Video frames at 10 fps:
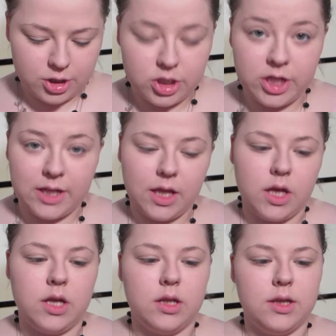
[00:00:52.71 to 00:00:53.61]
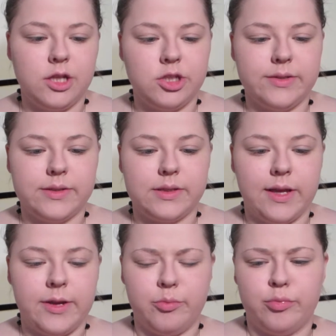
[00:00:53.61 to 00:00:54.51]
Chella Luscious
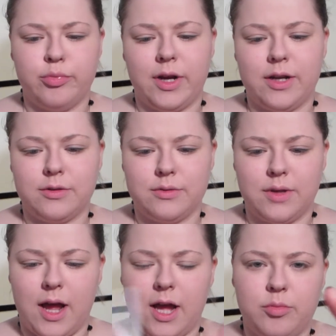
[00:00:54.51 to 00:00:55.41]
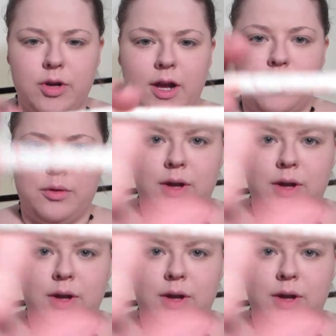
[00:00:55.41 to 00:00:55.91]
Light Brown Eyebrow